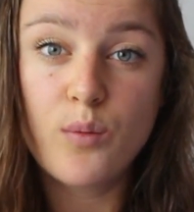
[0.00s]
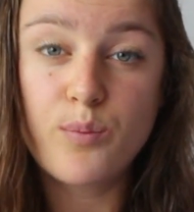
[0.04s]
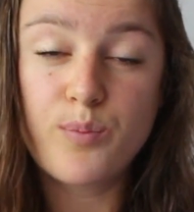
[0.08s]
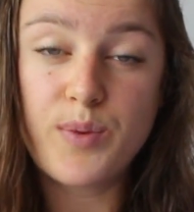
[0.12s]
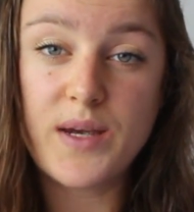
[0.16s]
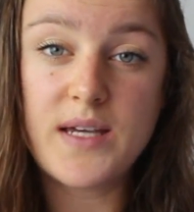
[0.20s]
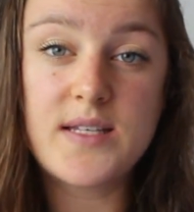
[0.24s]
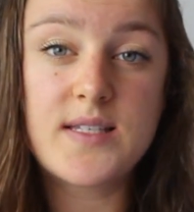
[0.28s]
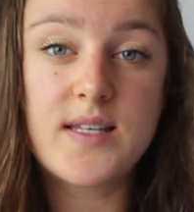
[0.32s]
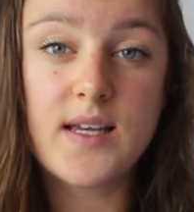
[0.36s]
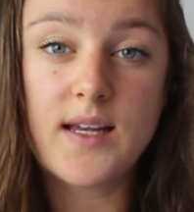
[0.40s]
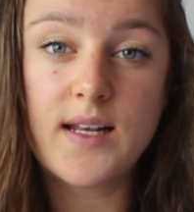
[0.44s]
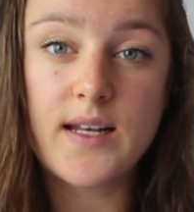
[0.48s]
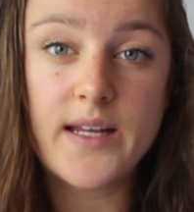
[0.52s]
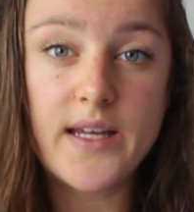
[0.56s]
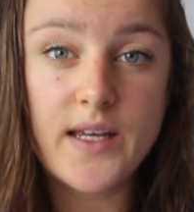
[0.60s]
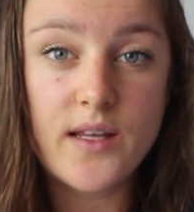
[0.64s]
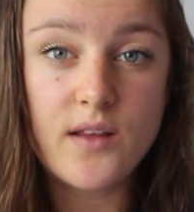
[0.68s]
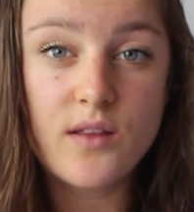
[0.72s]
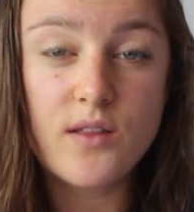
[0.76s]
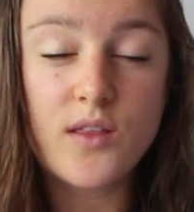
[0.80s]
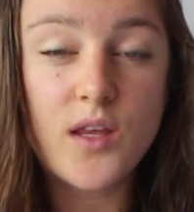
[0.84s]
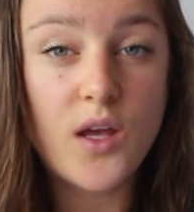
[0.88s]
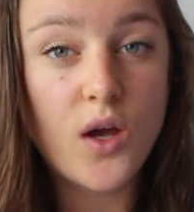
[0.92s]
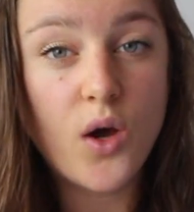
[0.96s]

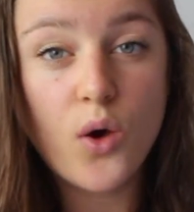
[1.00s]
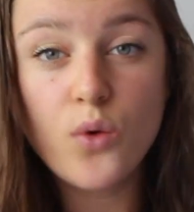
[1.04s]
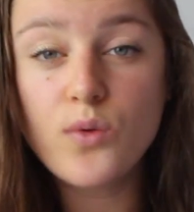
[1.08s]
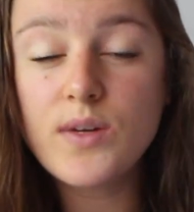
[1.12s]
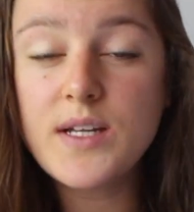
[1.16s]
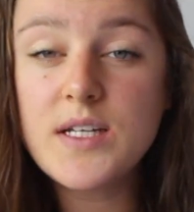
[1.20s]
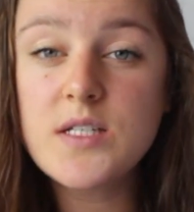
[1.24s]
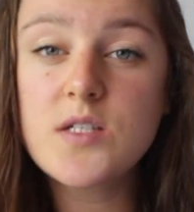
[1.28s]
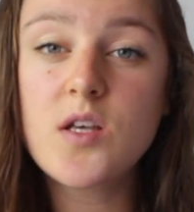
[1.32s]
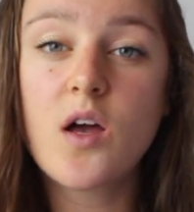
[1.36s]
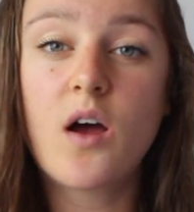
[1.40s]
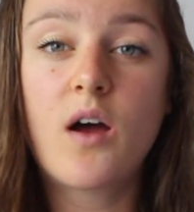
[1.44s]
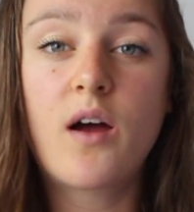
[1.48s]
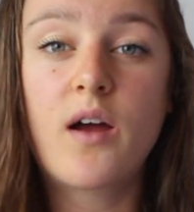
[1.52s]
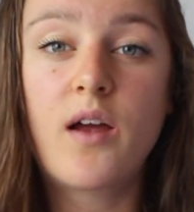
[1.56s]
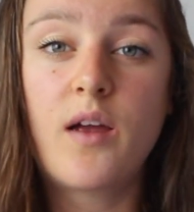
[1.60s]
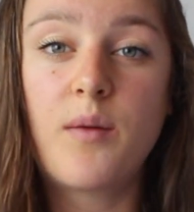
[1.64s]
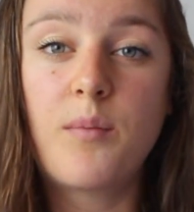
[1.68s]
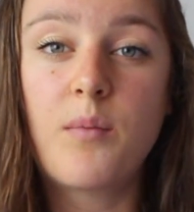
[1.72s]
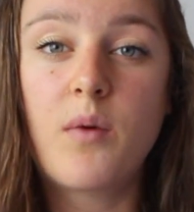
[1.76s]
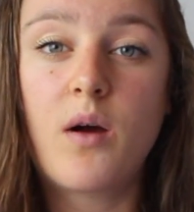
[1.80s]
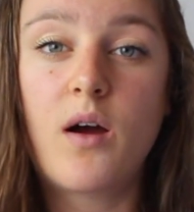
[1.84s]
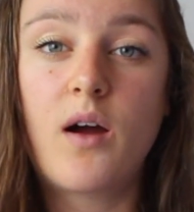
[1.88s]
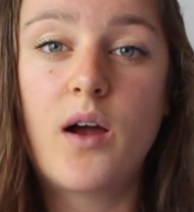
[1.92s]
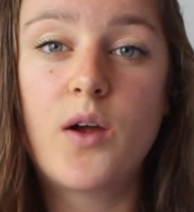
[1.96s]
basically the only
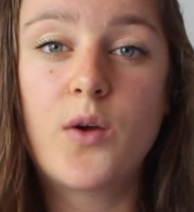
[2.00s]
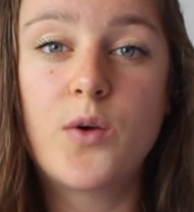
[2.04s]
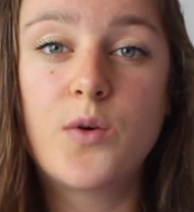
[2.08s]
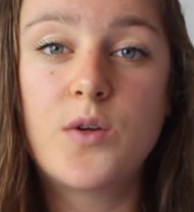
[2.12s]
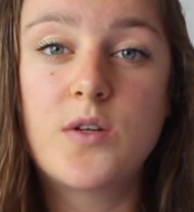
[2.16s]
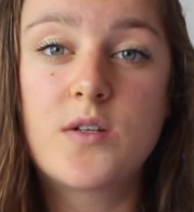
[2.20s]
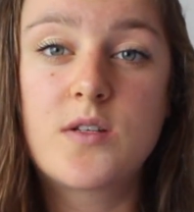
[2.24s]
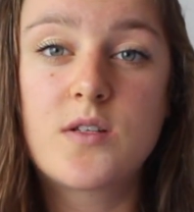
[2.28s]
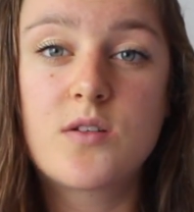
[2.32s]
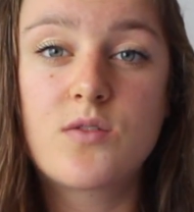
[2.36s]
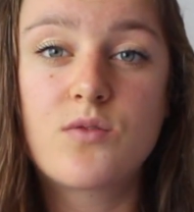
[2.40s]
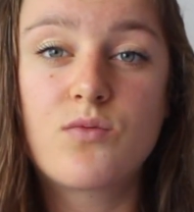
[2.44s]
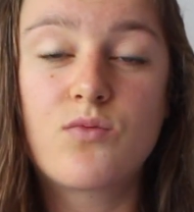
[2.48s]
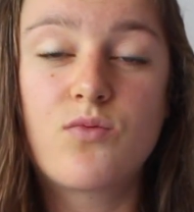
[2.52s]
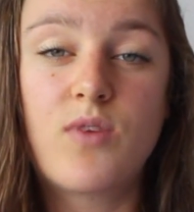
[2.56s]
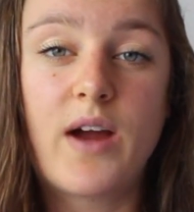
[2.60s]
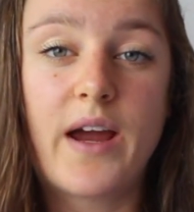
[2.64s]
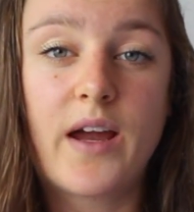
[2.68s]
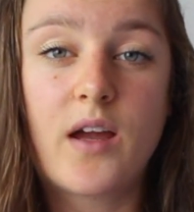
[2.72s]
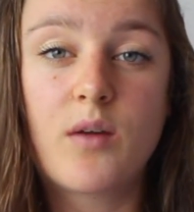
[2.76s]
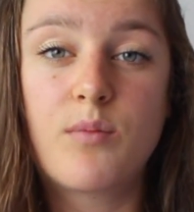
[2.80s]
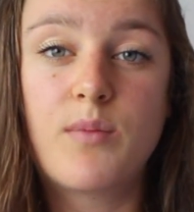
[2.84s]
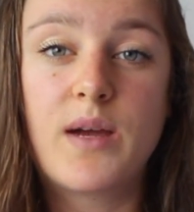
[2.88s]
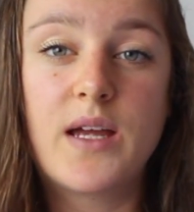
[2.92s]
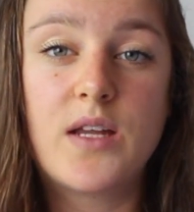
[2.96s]
time I would
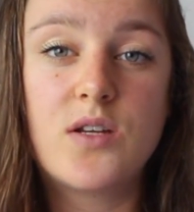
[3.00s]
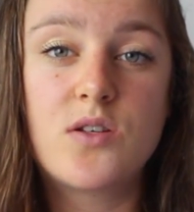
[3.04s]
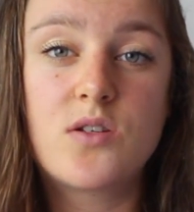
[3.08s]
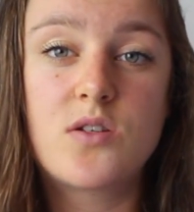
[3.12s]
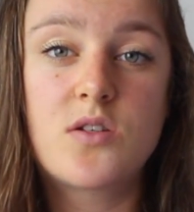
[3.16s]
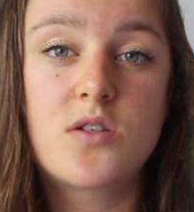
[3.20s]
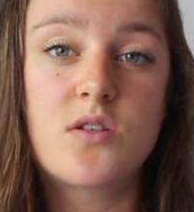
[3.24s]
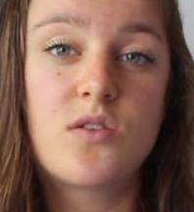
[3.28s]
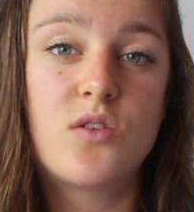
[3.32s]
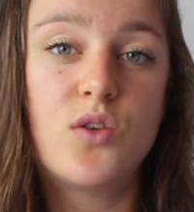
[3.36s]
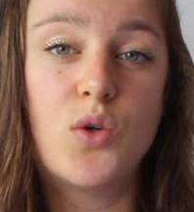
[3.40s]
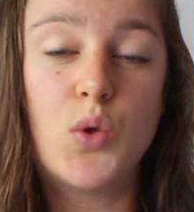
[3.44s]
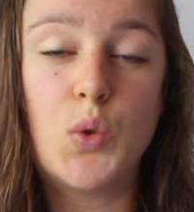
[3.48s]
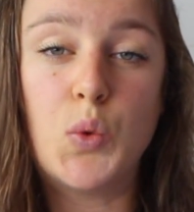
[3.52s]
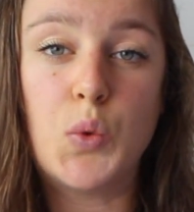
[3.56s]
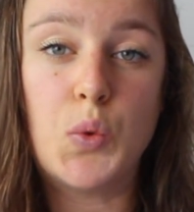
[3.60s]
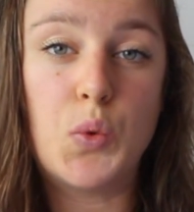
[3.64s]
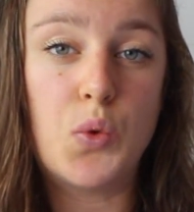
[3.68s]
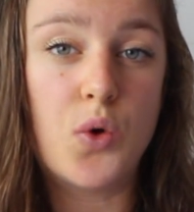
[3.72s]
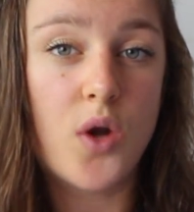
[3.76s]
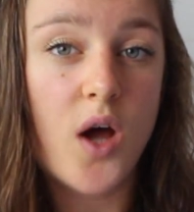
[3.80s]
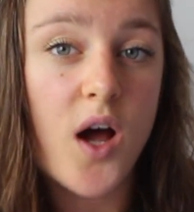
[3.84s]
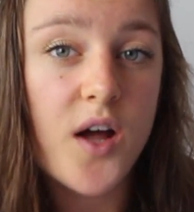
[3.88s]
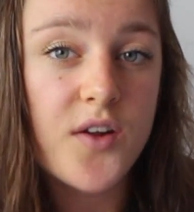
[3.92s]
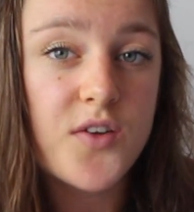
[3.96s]
recommend you
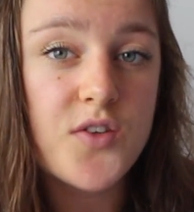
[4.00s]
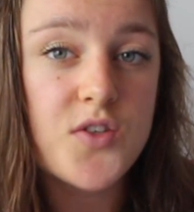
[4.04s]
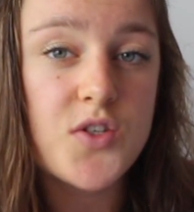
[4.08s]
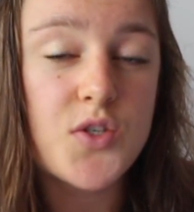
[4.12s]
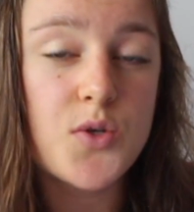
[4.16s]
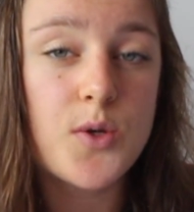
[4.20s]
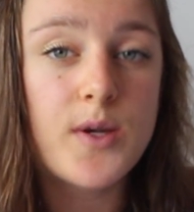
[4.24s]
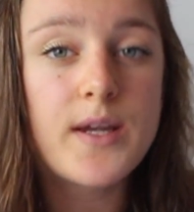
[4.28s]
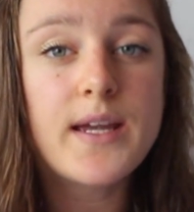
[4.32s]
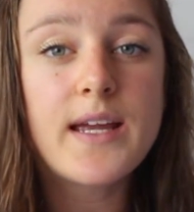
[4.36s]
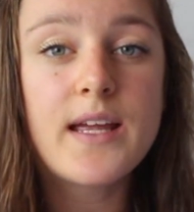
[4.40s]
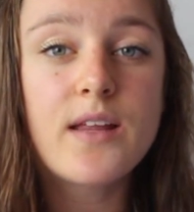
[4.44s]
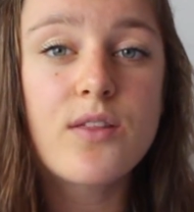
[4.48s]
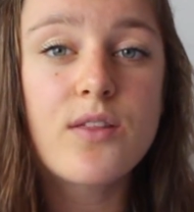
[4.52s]
not doing